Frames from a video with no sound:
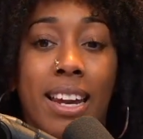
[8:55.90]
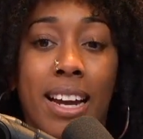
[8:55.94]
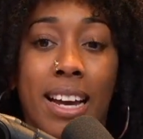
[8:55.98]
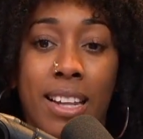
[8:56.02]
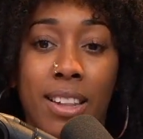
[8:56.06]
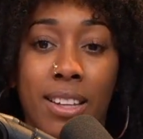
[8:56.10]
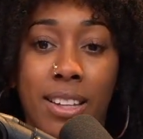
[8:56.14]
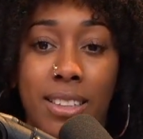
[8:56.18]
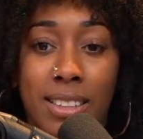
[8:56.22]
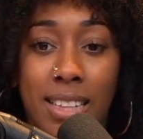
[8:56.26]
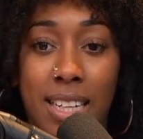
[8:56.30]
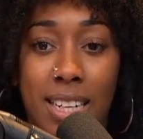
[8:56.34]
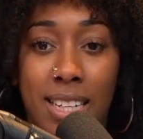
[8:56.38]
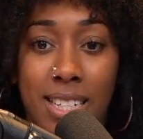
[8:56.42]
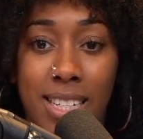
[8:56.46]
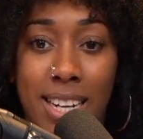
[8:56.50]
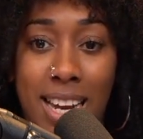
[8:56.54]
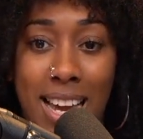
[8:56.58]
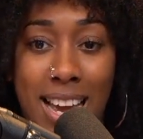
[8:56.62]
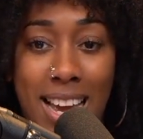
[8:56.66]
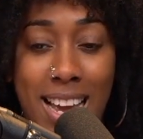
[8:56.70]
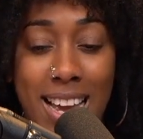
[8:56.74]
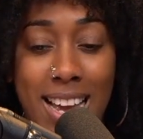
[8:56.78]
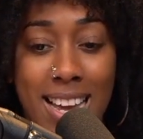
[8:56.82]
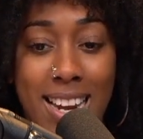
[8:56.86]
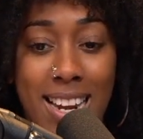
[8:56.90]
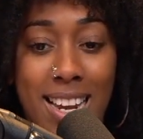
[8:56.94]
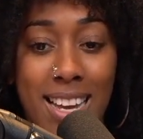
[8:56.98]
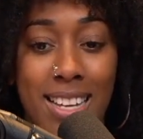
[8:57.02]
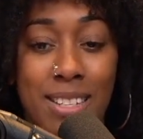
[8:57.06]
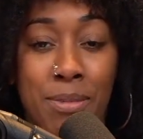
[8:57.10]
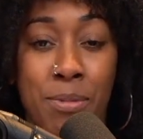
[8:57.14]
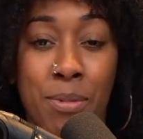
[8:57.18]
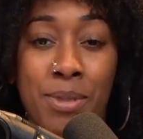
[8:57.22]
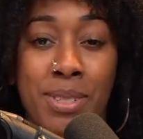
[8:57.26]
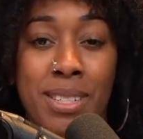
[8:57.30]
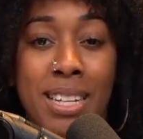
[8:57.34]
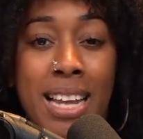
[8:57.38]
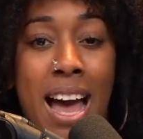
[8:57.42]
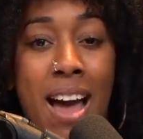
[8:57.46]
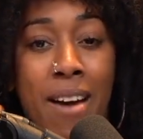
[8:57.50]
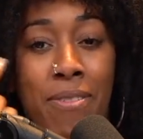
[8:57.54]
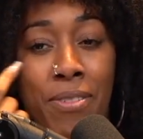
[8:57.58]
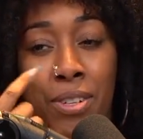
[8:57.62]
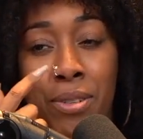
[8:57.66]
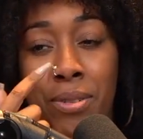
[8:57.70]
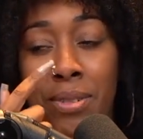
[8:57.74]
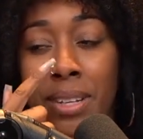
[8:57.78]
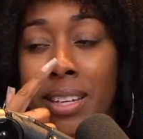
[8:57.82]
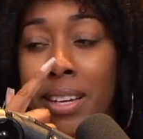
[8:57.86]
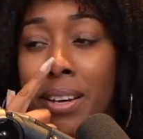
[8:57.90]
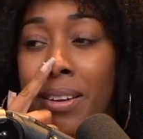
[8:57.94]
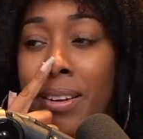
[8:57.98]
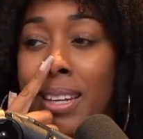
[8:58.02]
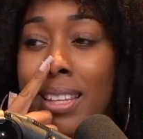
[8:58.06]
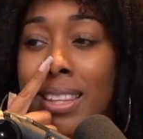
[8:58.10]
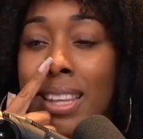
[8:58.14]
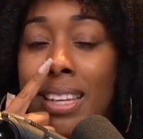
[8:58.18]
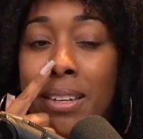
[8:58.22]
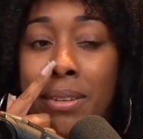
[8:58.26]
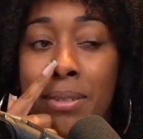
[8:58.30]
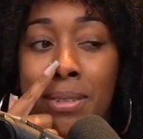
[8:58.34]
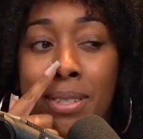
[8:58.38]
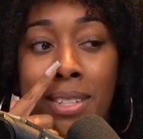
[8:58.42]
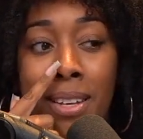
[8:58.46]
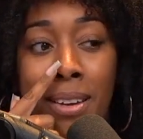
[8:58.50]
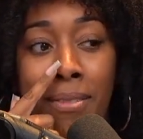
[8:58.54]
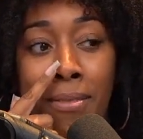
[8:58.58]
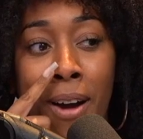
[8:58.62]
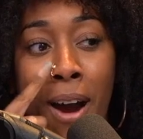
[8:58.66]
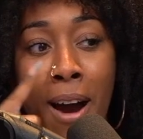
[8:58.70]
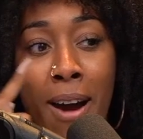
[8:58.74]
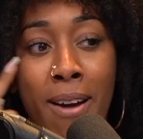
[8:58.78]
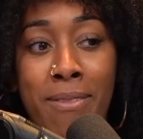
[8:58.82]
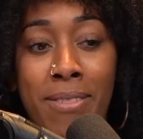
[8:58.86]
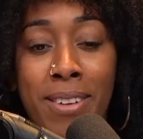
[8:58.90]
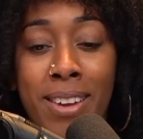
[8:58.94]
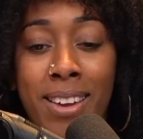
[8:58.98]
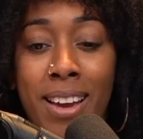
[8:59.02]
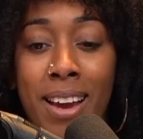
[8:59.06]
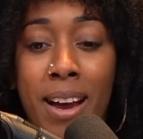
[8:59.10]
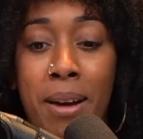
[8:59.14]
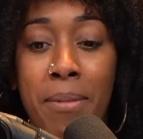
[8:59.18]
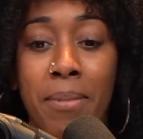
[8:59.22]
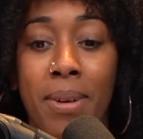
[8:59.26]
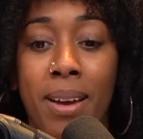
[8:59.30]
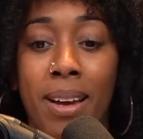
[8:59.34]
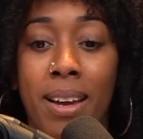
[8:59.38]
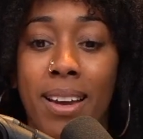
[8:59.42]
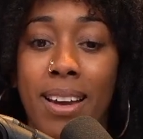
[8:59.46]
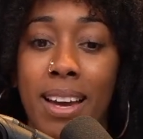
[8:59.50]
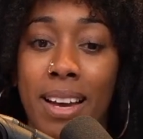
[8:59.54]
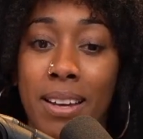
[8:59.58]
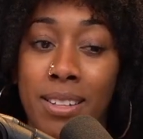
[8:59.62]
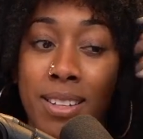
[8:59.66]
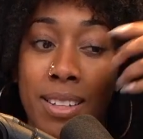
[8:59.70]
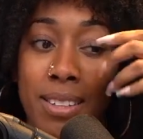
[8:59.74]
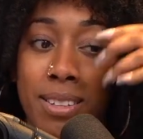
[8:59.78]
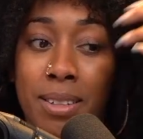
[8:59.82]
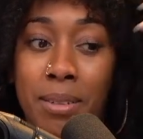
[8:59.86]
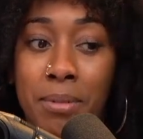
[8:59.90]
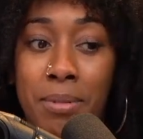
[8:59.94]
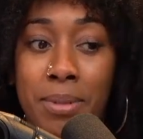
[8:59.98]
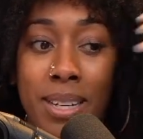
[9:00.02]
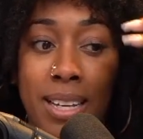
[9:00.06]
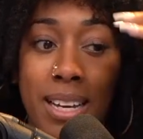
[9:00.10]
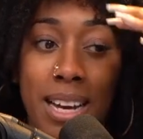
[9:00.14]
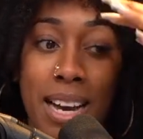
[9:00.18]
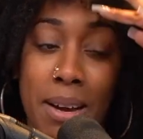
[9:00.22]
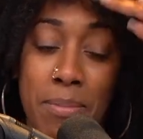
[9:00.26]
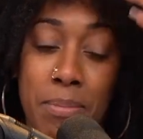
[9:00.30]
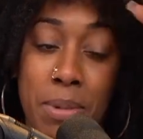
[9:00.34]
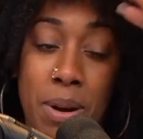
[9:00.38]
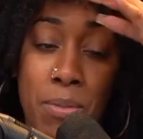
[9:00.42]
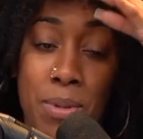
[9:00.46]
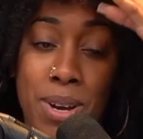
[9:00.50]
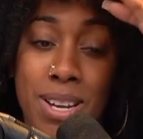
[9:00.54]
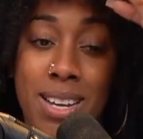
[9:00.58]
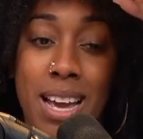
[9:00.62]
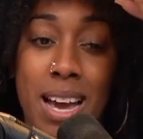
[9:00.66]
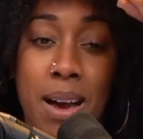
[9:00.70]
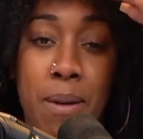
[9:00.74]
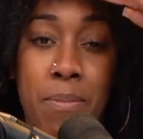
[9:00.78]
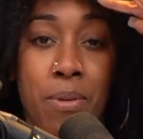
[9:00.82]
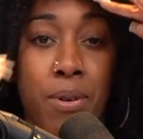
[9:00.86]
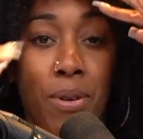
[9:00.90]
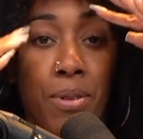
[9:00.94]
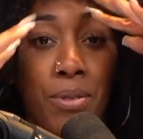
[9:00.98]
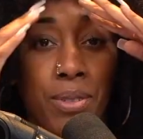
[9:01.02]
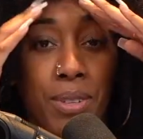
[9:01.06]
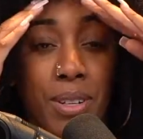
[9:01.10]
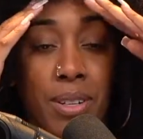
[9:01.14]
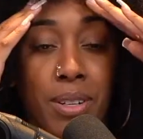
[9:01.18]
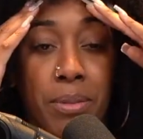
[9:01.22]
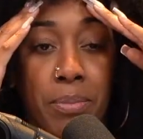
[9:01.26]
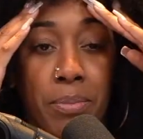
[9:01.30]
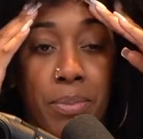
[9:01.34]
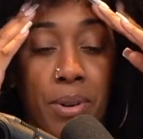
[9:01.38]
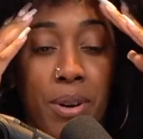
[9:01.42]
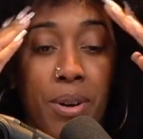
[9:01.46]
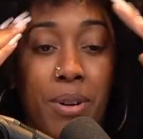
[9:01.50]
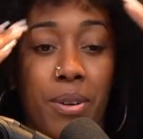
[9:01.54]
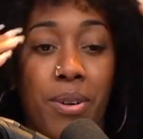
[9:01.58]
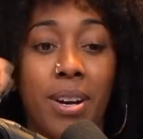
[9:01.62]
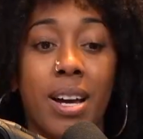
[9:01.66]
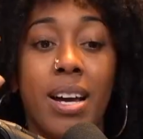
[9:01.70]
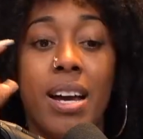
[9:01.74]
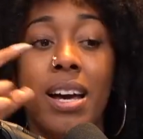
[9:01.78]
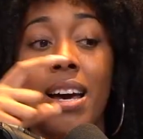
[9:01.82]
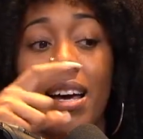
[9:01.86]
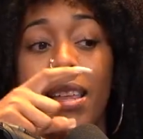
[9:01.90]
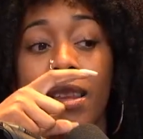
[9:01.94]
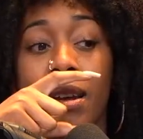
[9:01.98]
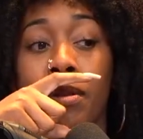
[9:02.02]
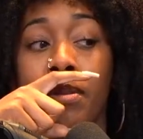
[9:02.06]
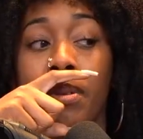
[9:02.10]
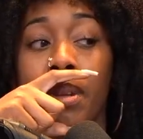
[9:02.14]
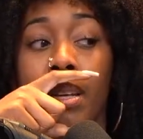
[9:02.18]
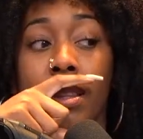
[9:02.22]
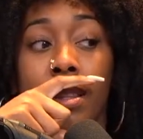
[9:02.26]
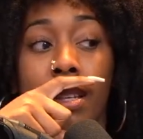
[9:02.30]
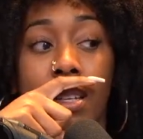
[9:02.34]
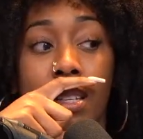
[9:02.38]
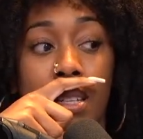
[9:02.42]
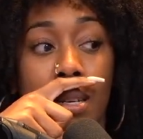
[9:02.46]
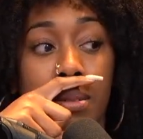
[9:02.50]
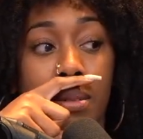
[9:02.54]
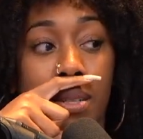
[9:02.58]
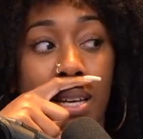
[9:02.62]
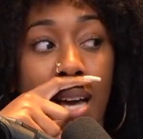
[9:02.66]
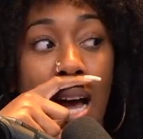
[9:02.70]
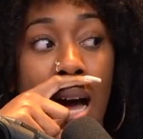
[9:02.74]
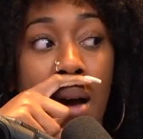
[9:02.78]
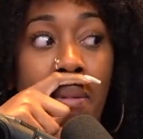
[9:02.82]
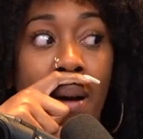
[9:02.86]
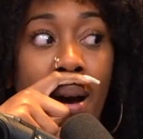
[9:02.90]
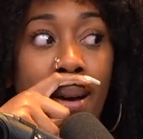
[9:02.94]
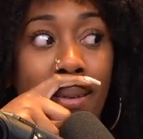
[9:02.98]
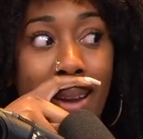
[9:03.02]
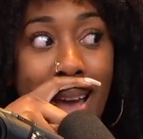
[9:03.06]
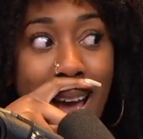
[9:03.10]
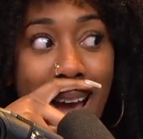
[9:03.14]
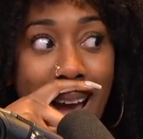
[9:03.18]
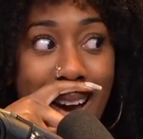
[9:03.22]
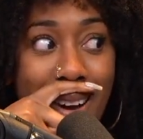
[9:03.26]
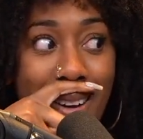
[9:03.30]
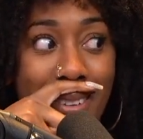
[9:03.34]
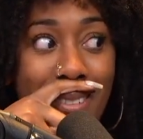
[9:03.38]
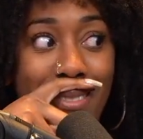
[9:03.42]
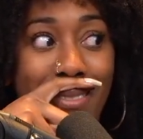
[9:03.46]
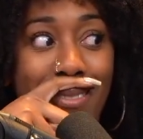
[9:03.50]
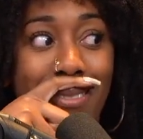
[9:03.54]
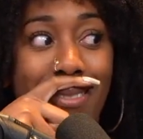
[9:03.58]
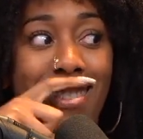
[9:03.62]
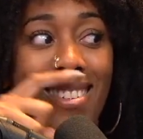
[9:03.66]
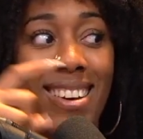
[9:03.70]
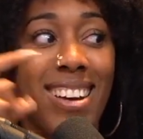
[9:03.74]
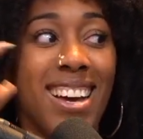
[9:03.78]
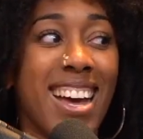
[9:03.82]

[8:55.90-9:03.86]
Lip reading: then I looked at Shayne because we was laughing. She was like, yo, they think you Steve Harvey. I'm like, I took the wig, I had my wig cap on, so I look bald. Then I went like this and I was like, how about now?